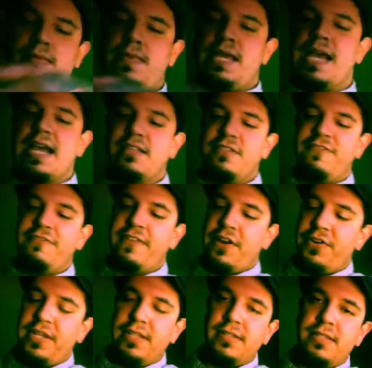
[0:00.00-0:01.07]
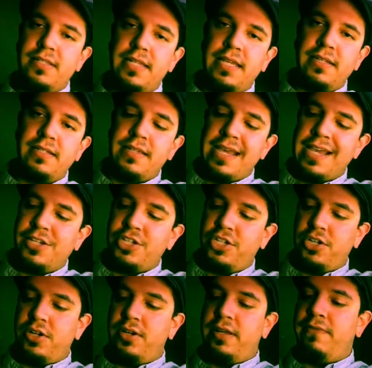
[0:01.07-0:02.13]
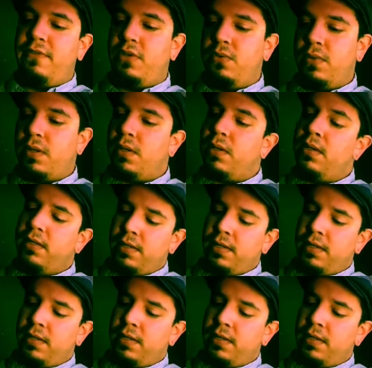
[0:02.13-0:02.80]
It has a very distinct texture, if you will.